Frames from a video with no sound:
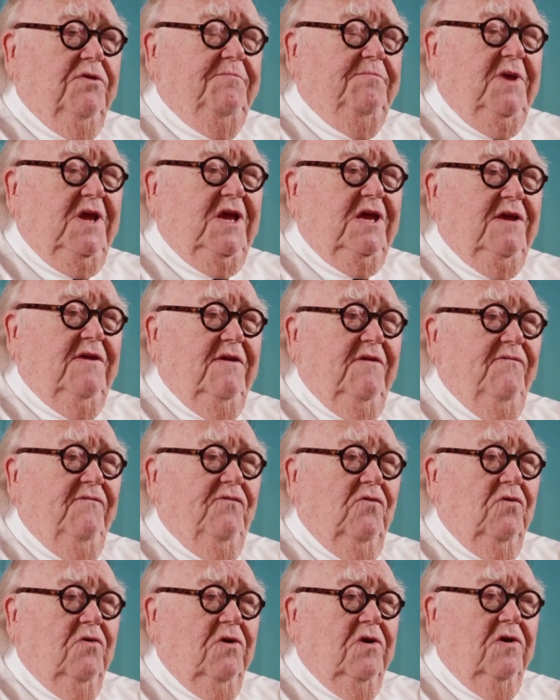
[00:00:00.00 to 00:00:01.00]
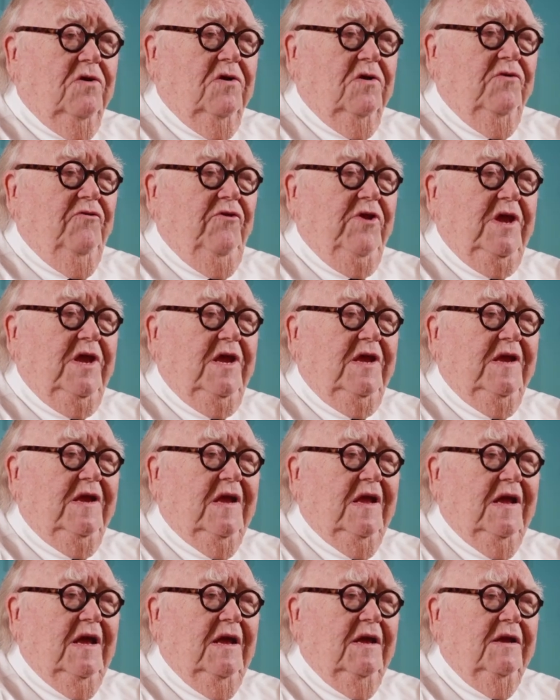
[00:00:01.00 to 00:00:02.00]
would be for
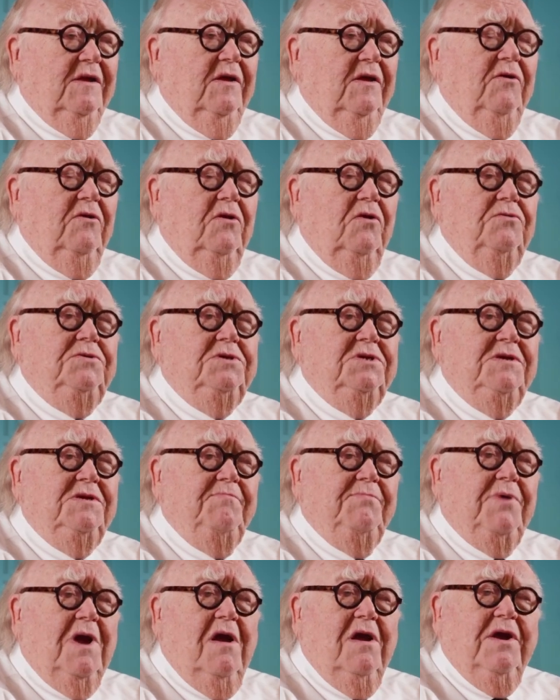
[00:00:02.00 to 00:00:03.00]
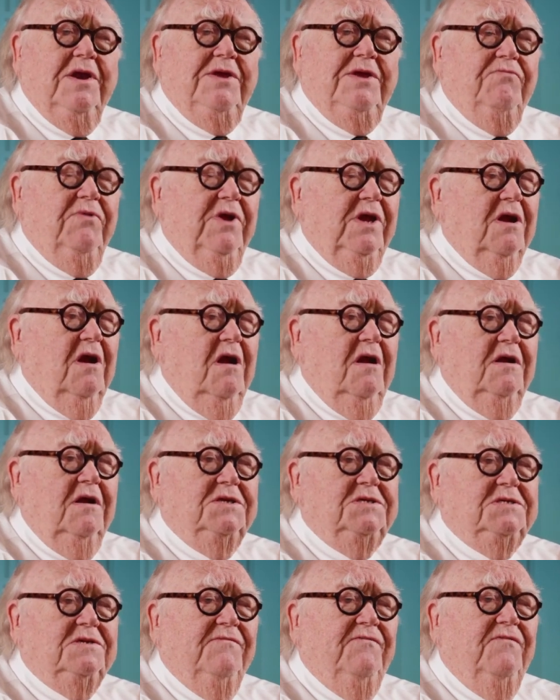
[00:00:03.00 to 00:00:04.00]
the, uh, the losing party,
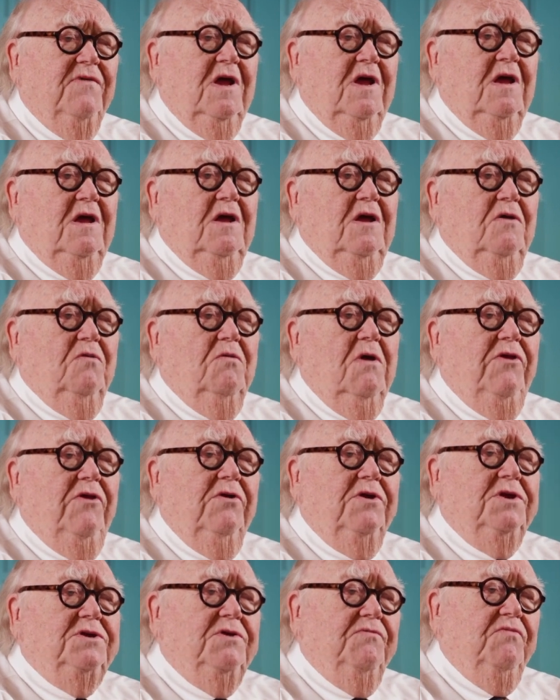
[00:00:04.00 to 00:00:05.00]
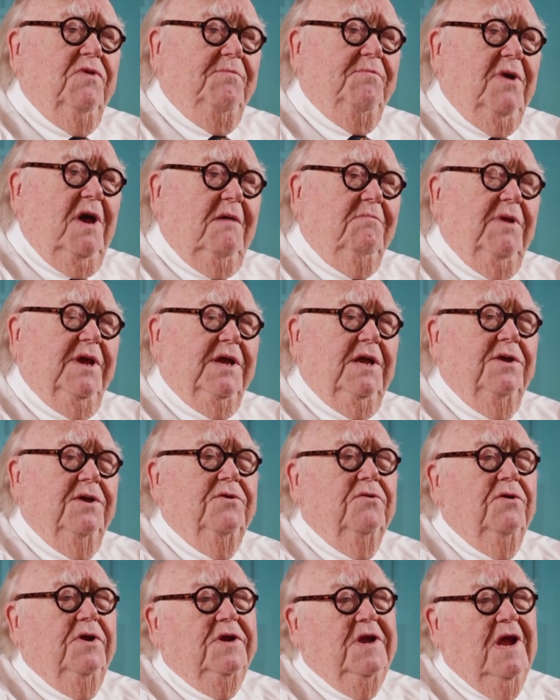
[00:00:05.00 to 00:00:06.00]
regardless of whether it's a Republican
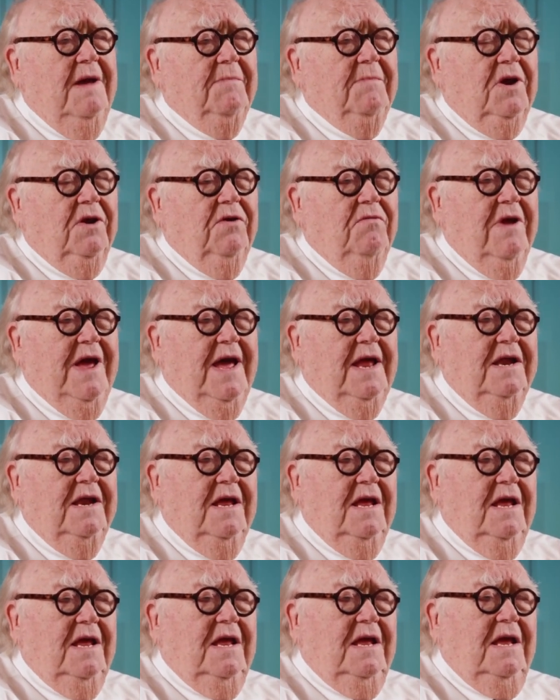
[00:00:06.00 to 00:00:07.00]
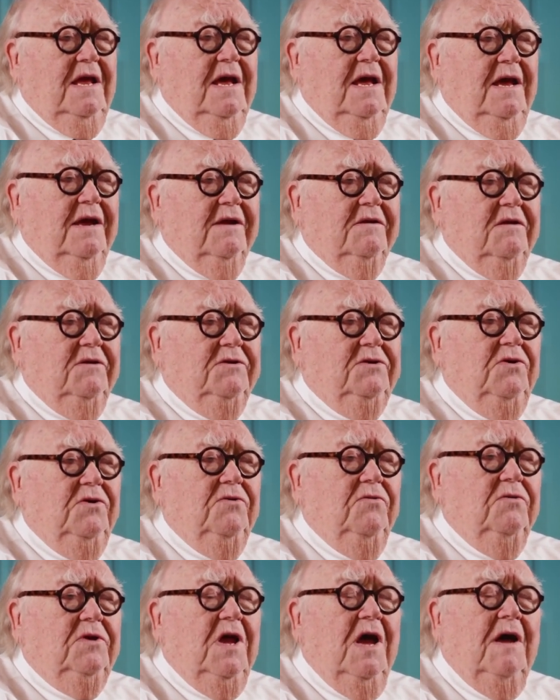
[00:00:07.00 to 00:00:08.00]
or a Democrat, uh,
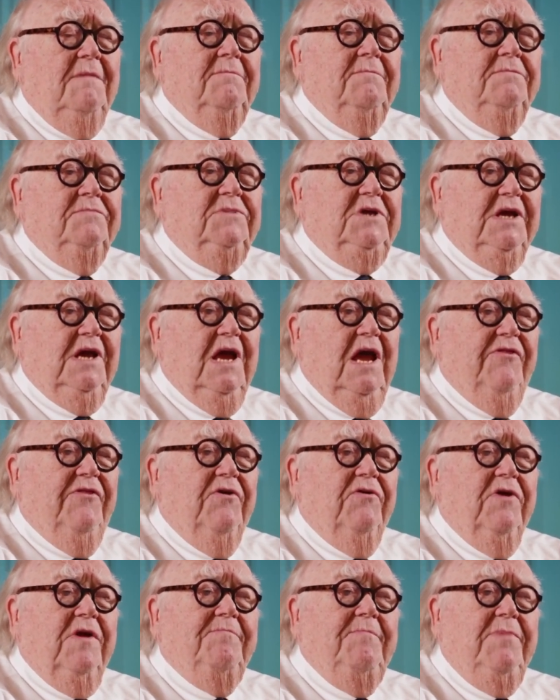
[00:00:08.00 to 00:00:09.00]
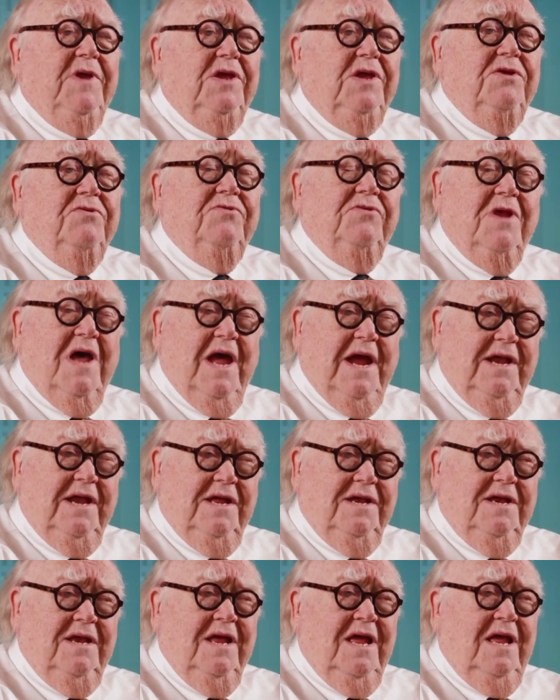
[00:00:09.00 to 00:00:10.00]
to come together and be
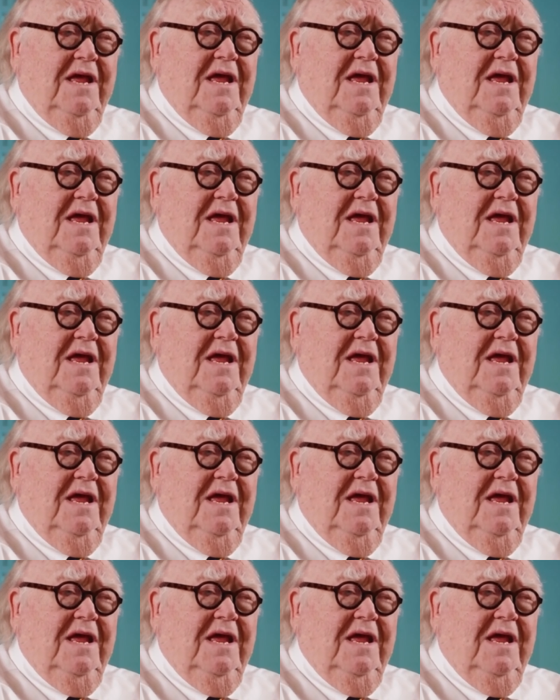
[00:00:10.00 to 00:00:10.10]
united.